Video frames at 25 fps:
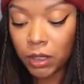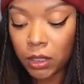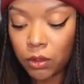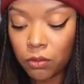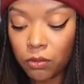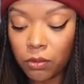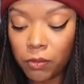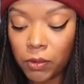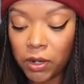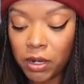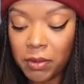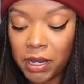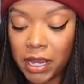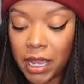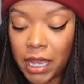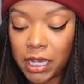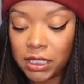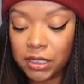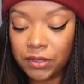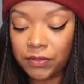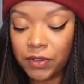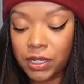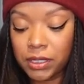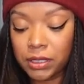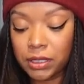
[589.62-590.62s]
When one of my
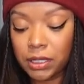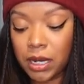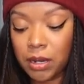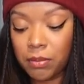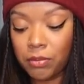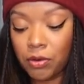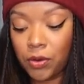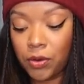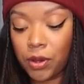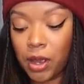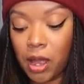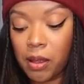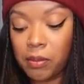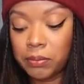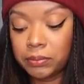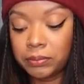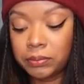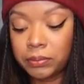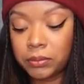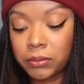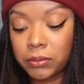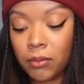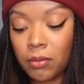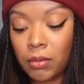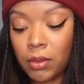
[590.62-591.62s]
ex-friends and I broke up
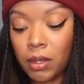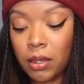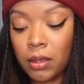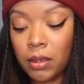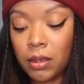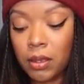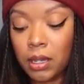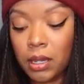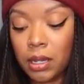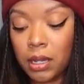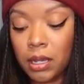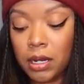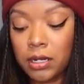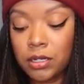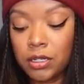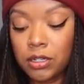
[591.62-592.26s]
and I